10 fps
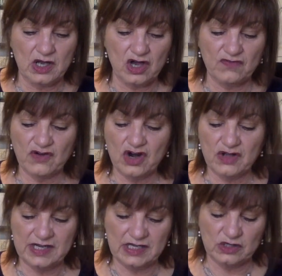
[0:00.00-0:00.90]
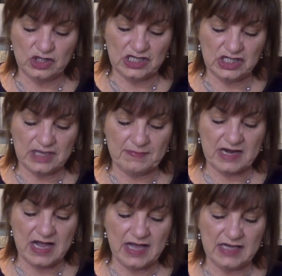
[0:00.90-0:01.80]
Overall energy,
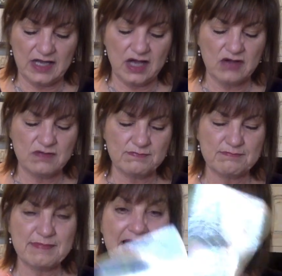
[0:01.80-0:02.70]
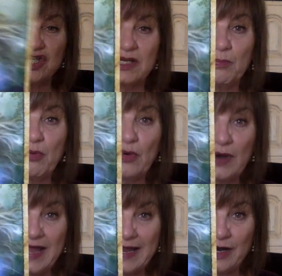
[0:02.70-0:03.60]
Gemini, oh, magic
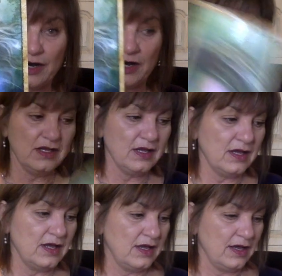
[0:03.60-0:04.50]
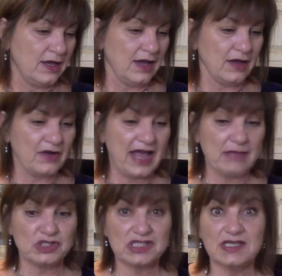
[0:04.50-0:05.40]
prayer. Okay,
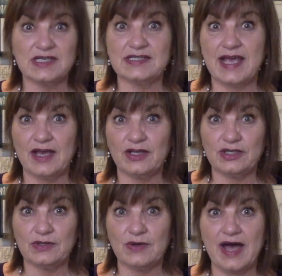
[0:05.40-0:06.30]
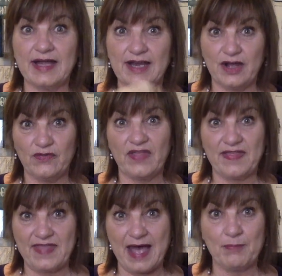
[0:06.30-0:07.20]
I'm just going to tell you, I know
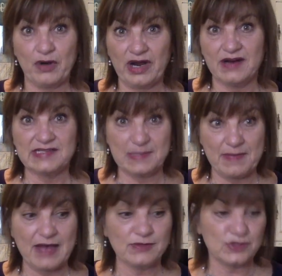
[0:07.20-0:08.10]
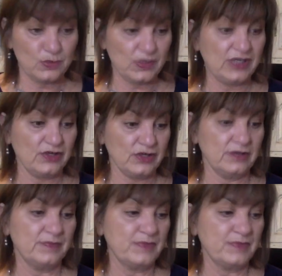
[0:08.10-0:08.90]
that that prayer is about surrender.